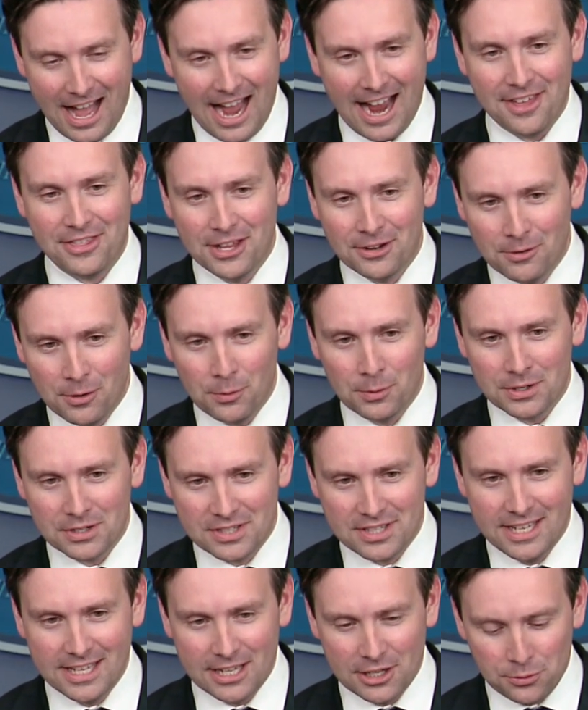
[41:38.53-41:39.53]
I think what we're
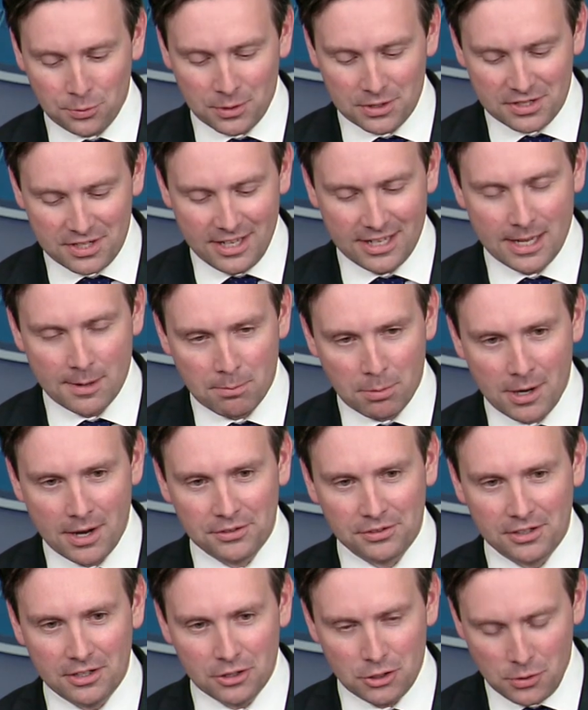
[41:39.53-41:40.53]
seeing is we're seeing a
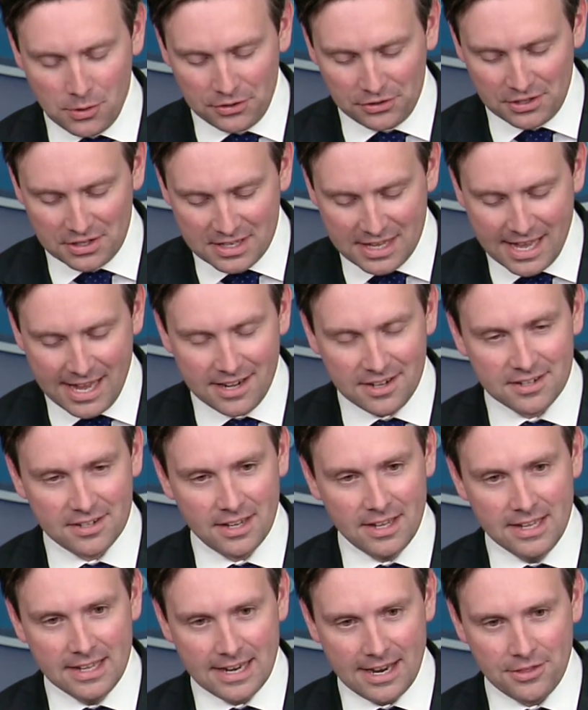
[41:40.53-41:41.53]
president who has
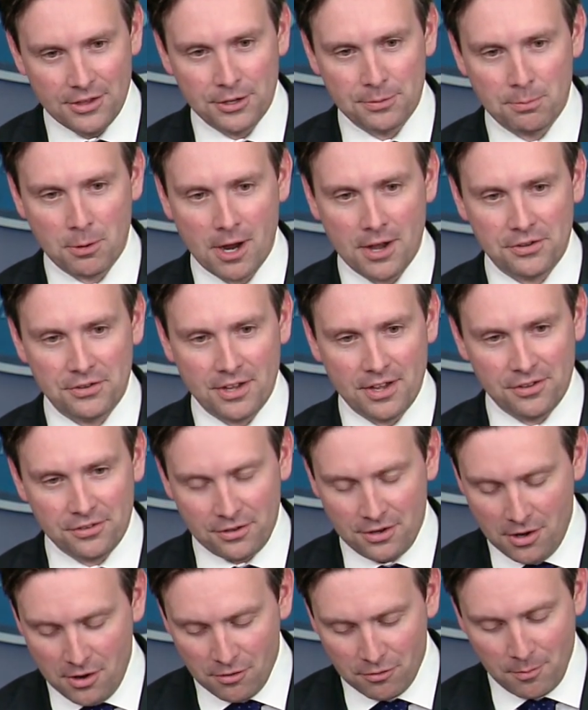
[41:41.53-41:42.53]
engaged in this
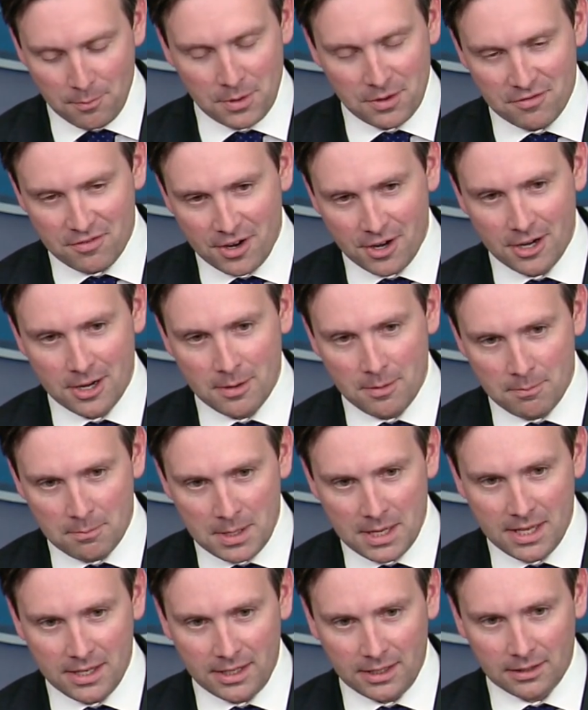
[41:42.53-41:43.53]
process from the very
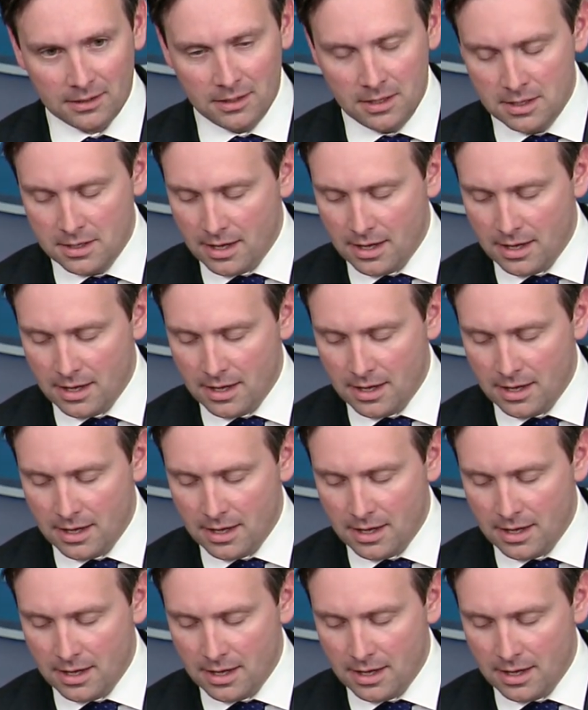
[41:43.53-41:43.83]
beginning